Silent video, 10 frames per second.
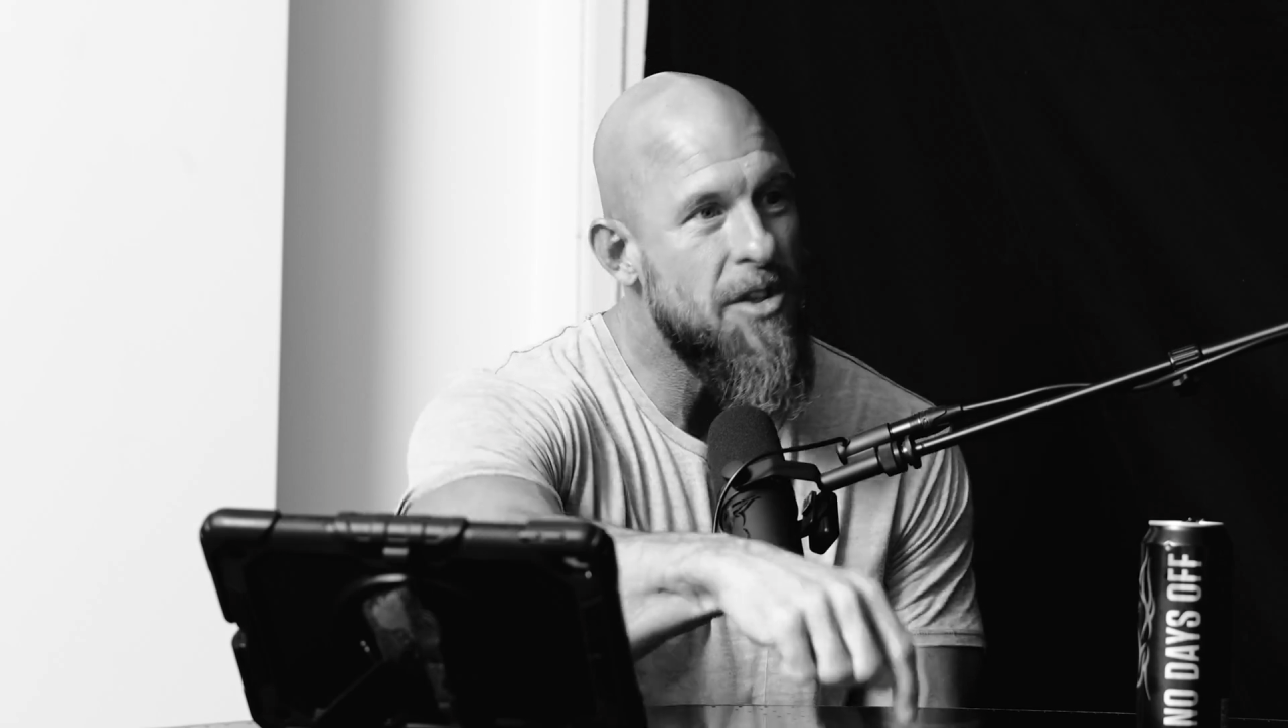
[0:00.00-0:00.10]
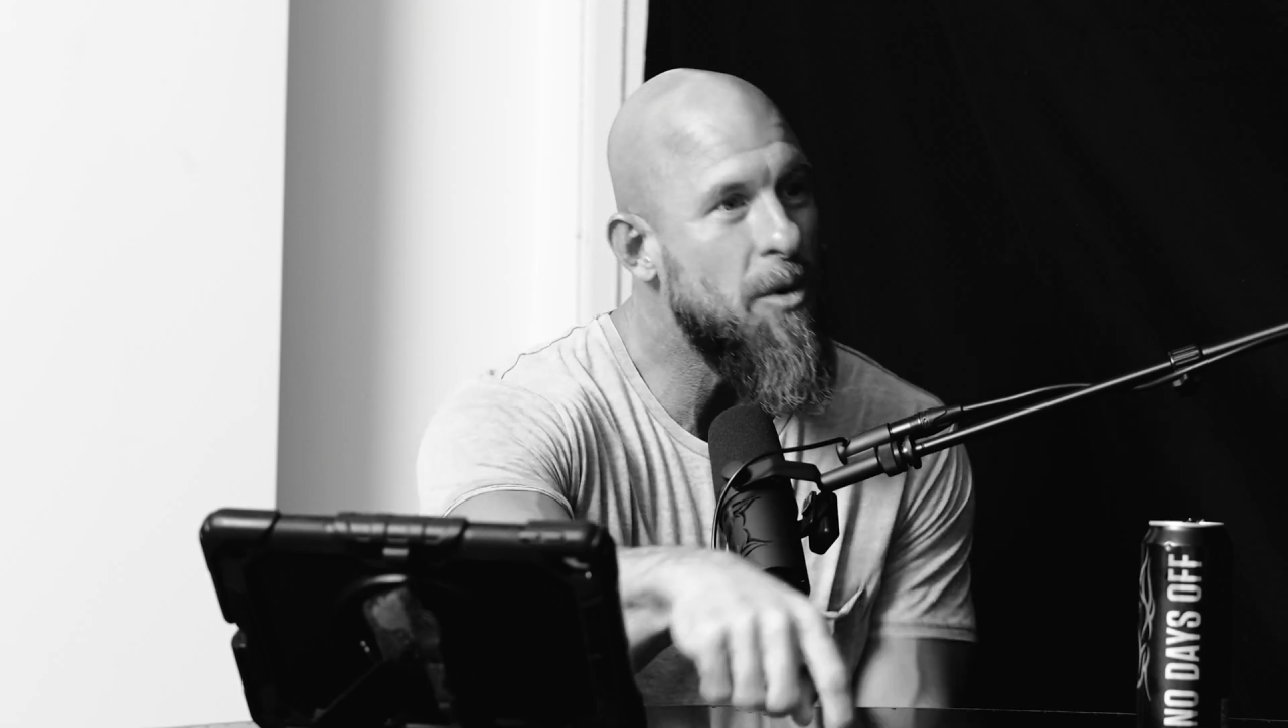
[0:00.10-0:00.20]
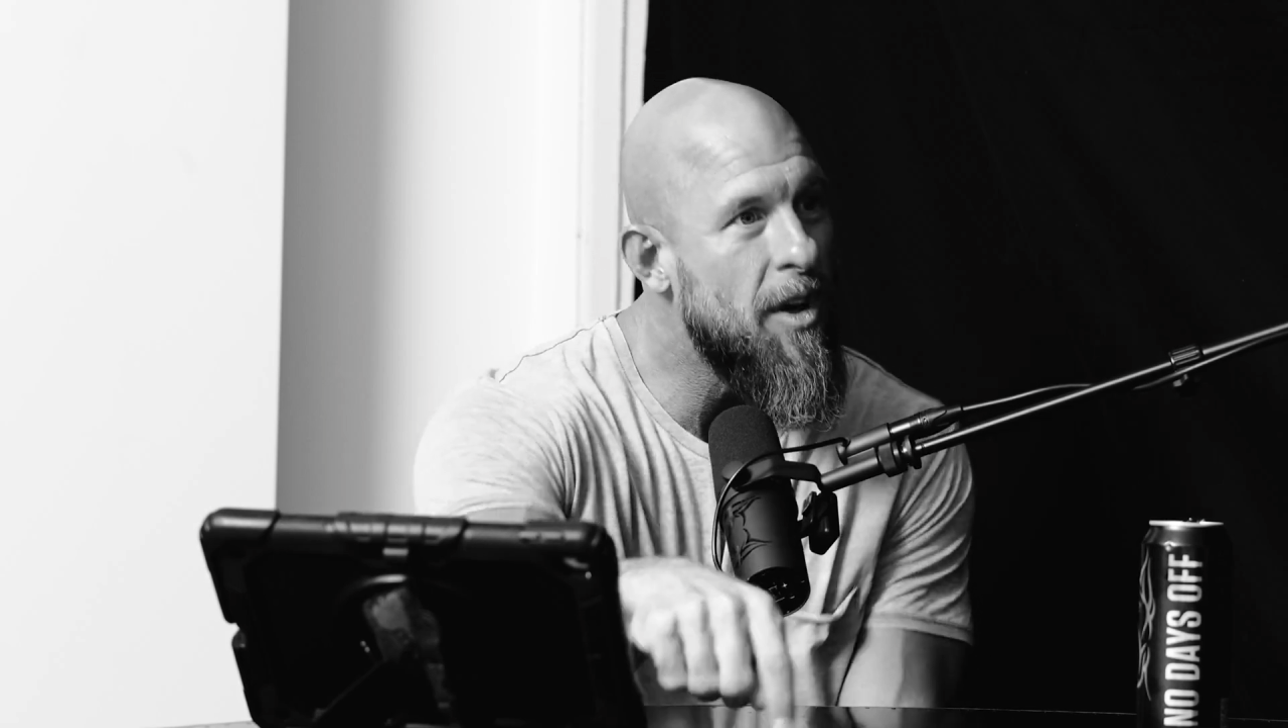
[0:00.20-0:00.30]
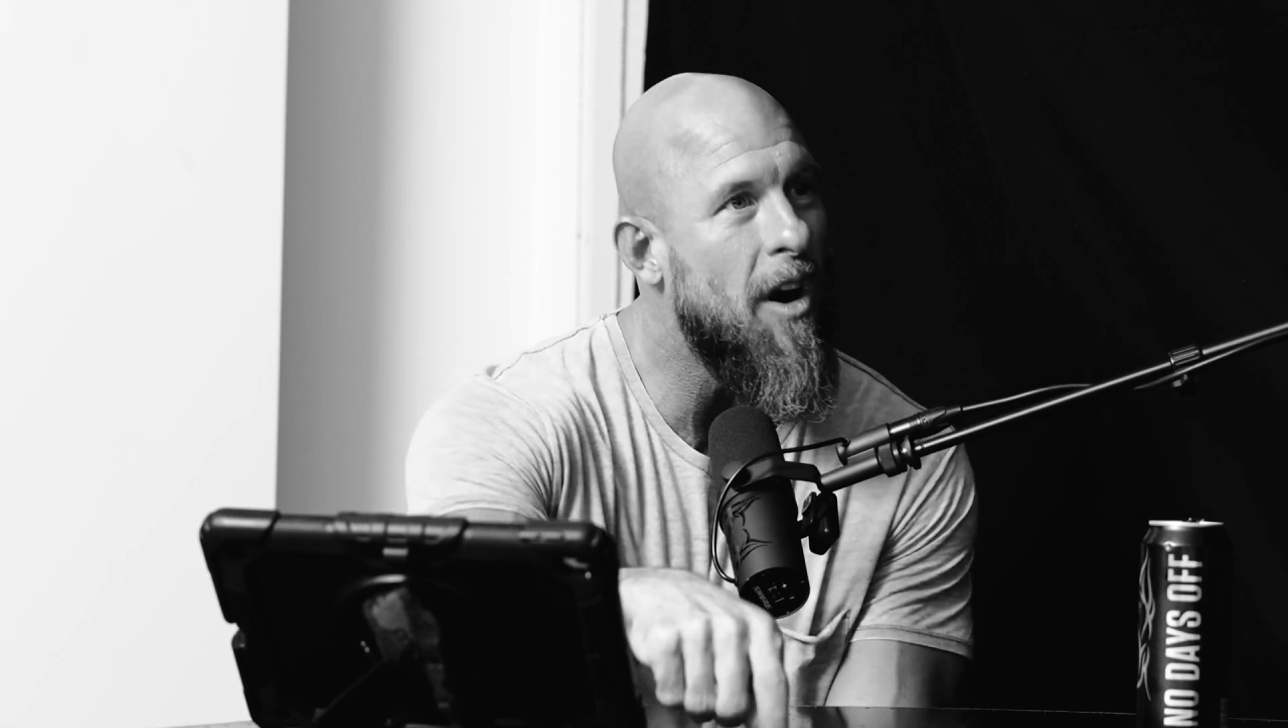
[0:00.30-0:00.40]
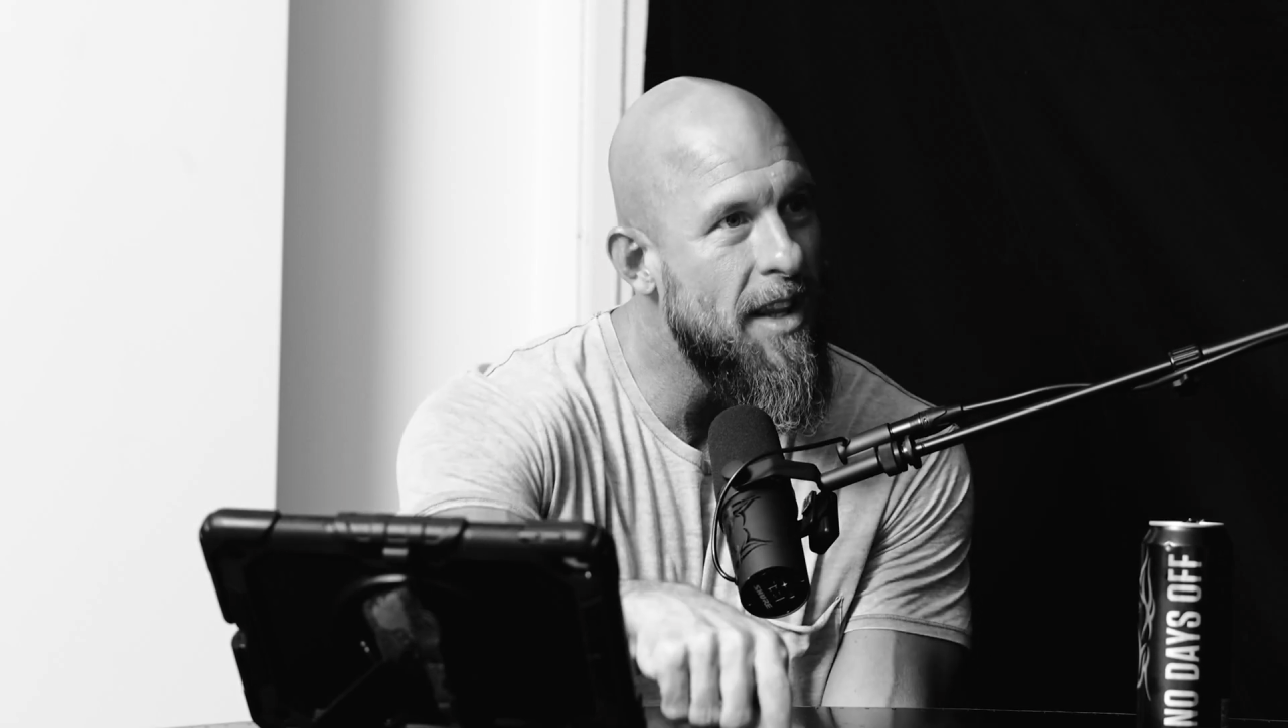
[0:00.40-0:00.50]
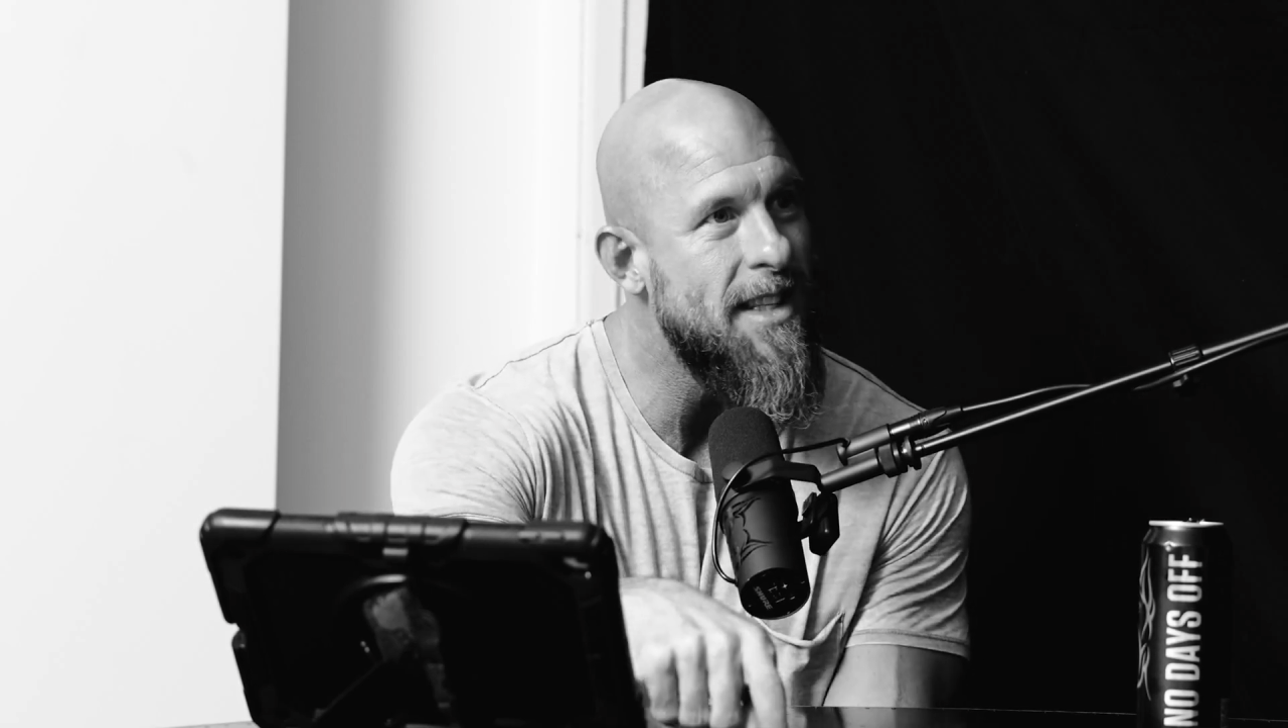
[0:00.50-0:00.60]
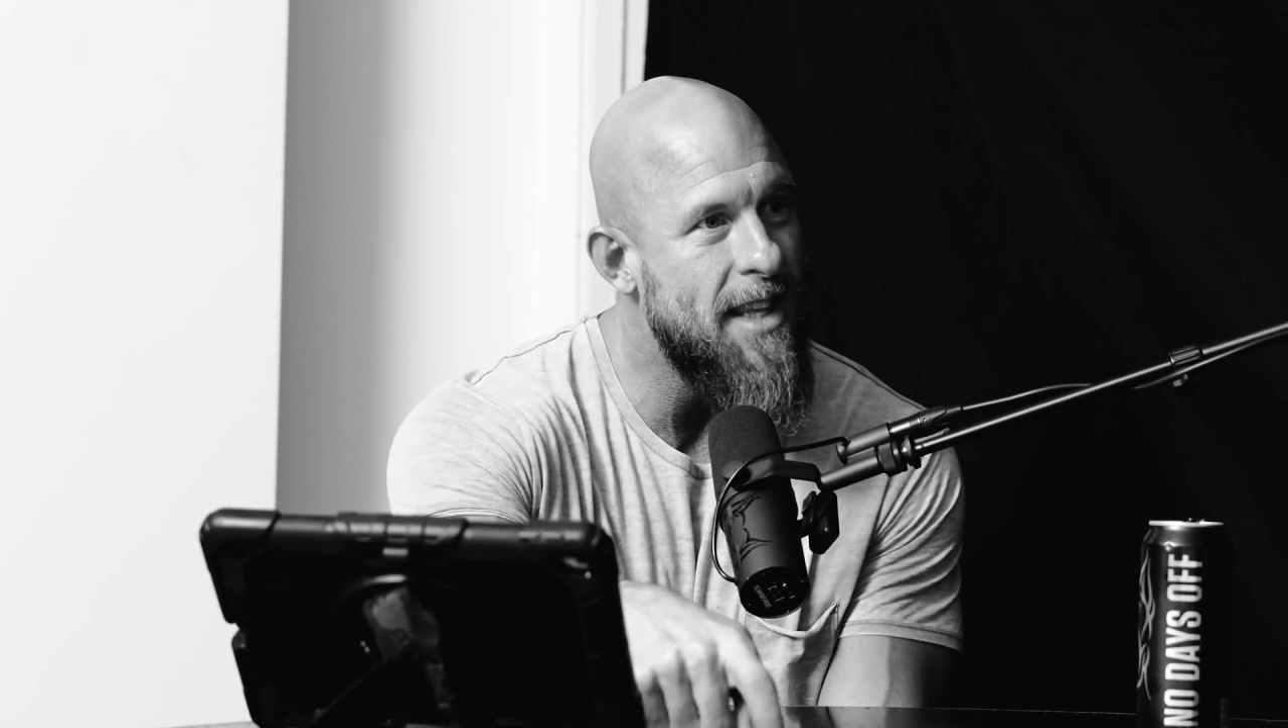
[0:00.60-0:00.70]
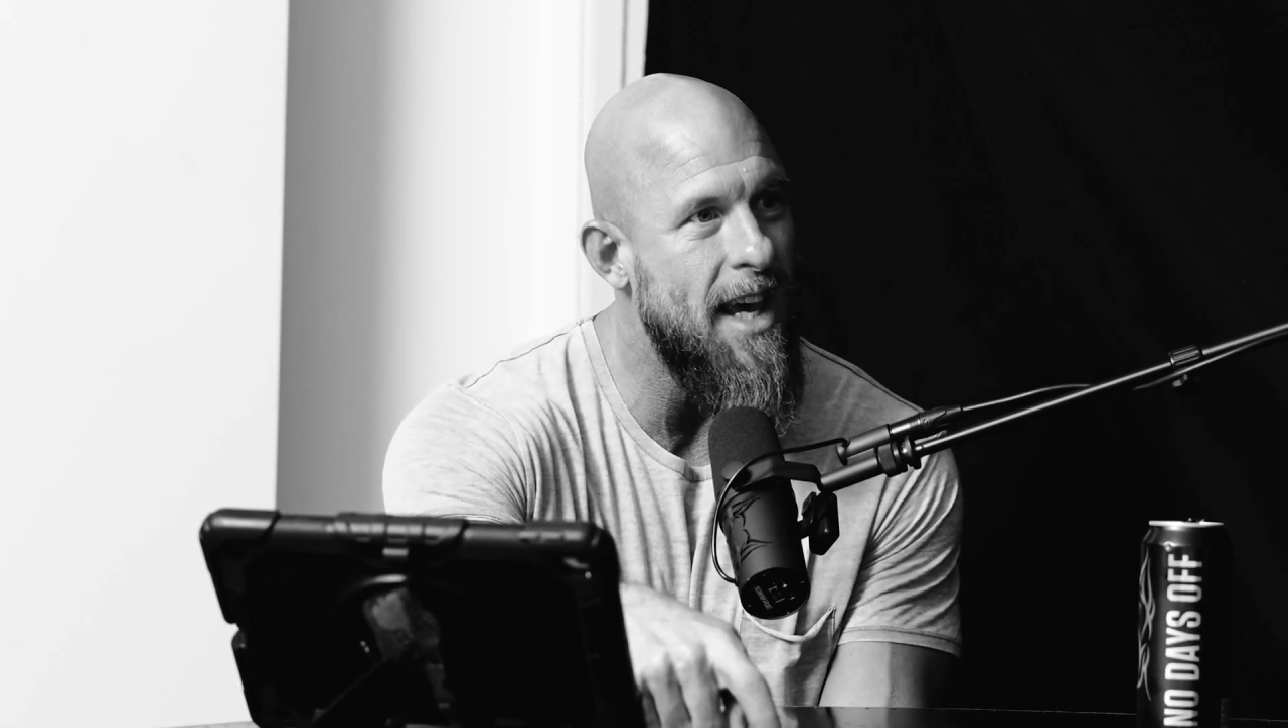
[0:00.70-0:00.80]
doing all these